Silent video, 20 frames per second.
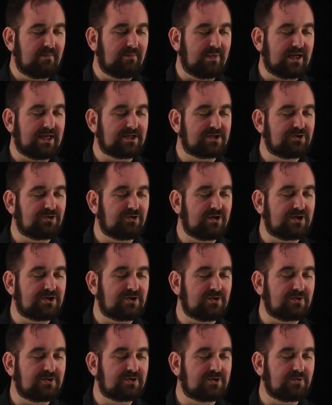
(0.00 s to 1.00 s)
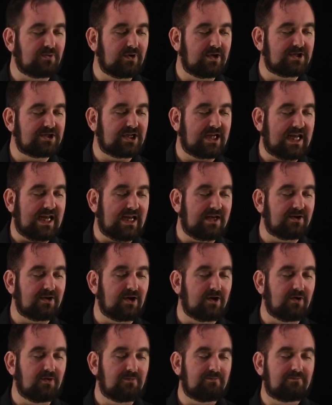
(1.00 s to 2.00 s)
because traditional storage can
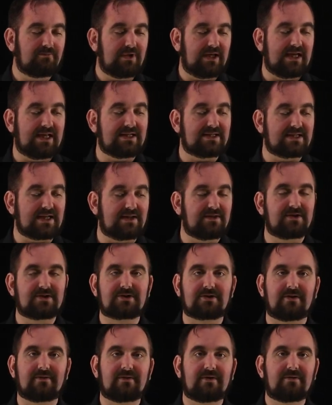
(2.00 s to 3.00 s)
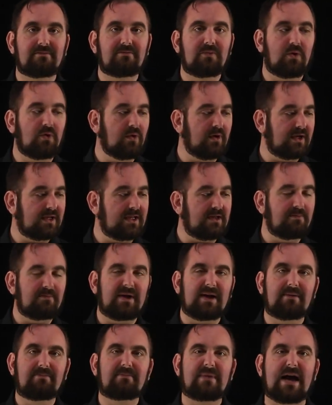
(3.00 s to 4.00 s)
go inside the server, or it can
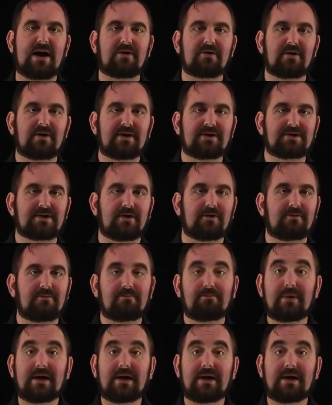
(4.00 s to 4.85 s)
be out on its own.